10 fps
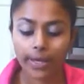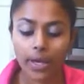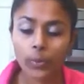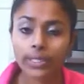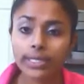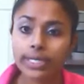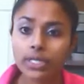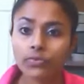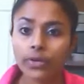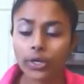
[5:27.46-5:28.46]
And once it
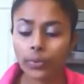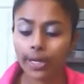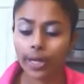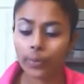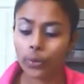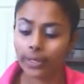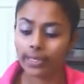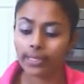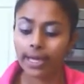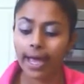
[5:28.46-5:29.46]
gets fragrant, I'm going
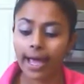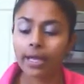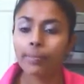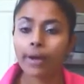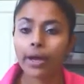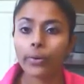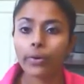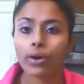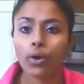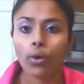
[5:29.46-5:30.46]
to add about
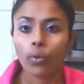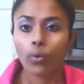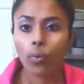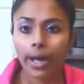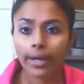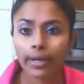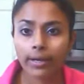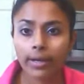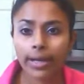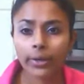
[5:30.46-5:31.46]

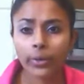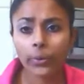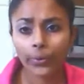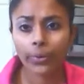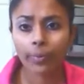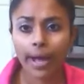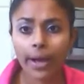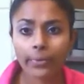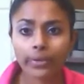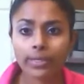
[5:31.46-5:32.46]
1¼
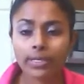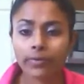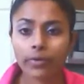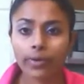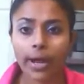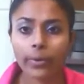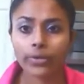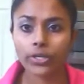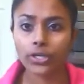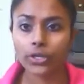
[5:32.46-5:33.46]
pounds of
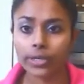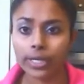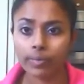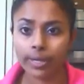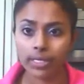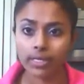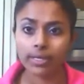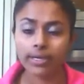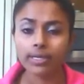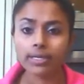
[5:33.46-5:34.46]
ground turkey meat to
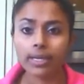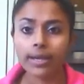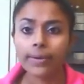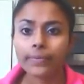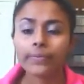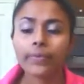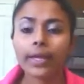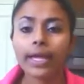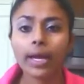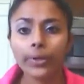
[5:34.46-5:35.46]
this.
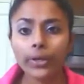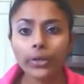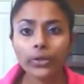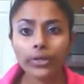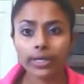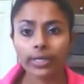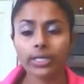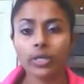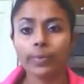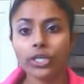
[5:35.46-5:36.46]
And I'm going to cook
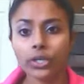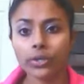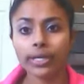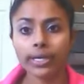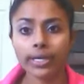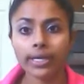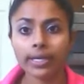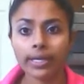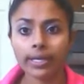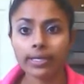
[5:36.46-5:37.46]
until my turkey
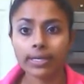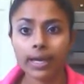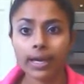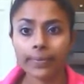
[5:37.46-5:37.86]
is